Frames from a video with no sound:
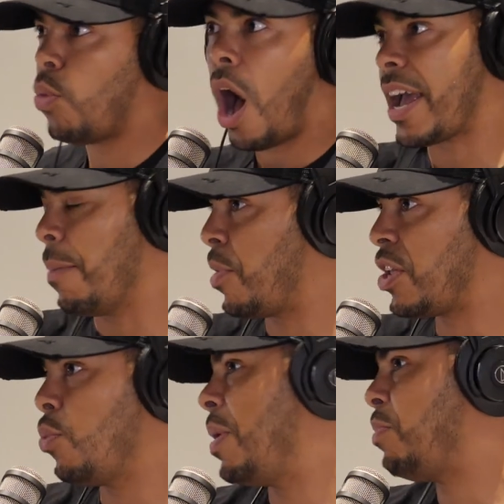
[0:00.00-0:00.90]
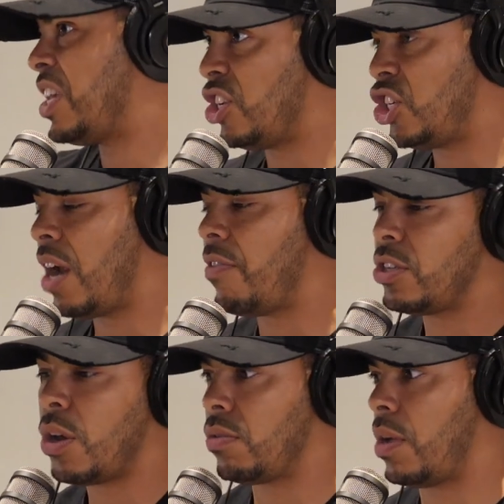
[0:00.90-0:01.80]
I can bring you in, we can share it.
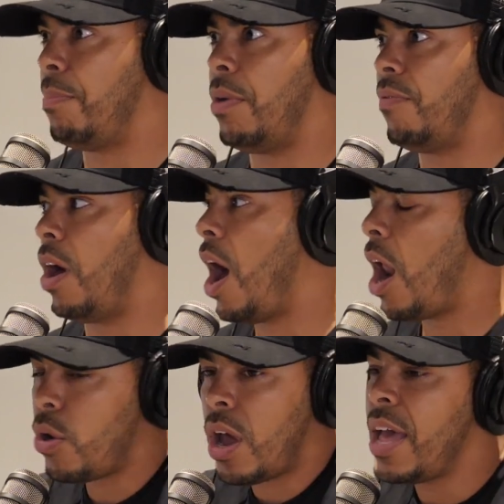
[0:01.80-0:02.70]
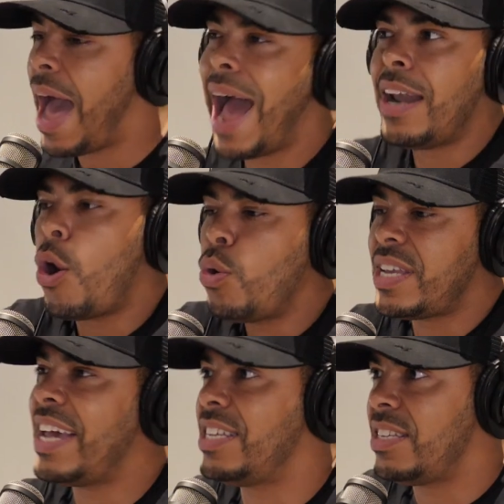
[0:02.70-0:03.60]
So I was like, bruv, I don't know. At those
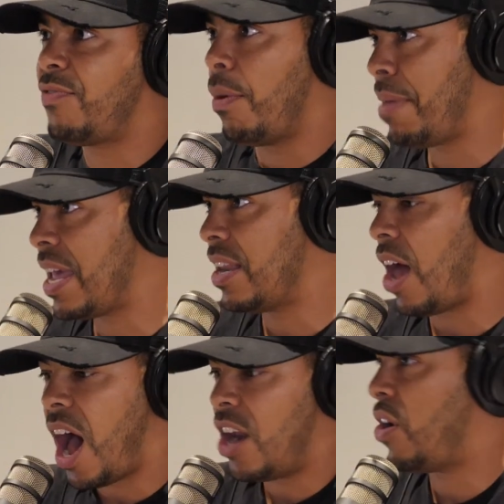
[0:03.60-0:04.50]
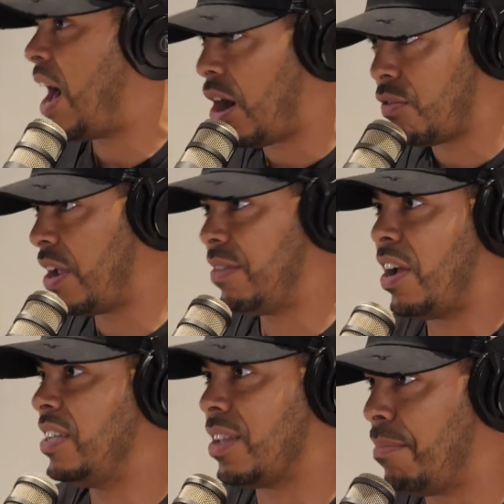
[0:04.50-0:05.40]
ages, for me, like, I don't know how I
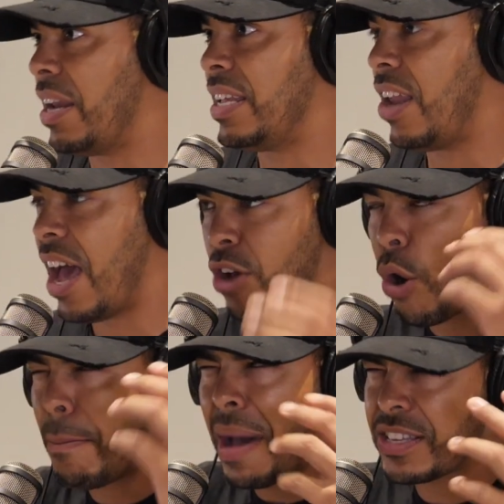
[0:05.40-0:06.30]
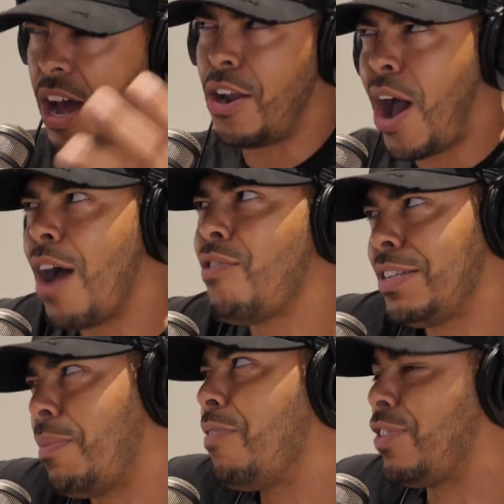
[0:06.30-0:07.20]
raise the money. Like, going back to, I know how I
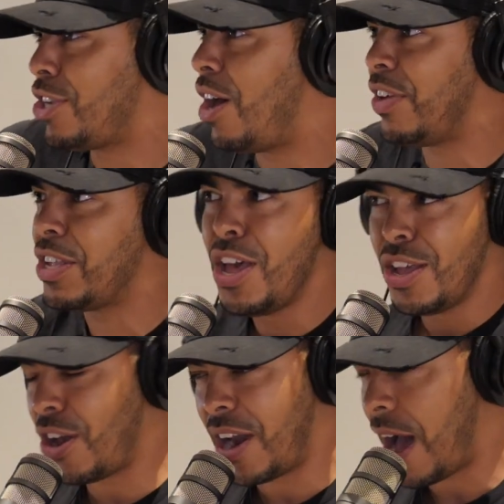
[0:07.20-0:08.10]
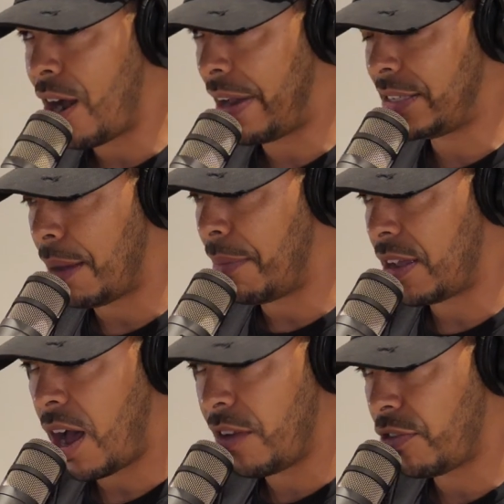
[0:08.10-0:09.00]
raise money for certain. Don't know how I raise that money.
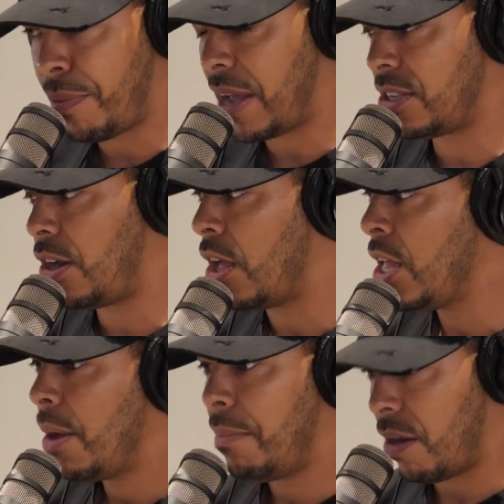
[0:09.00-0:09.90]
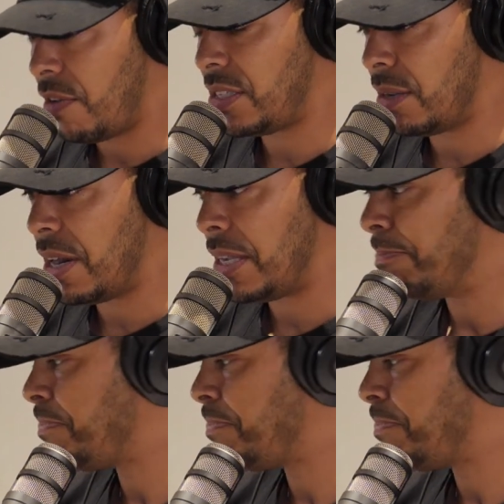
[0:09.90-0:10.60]
£100 a lot, but I raised the money.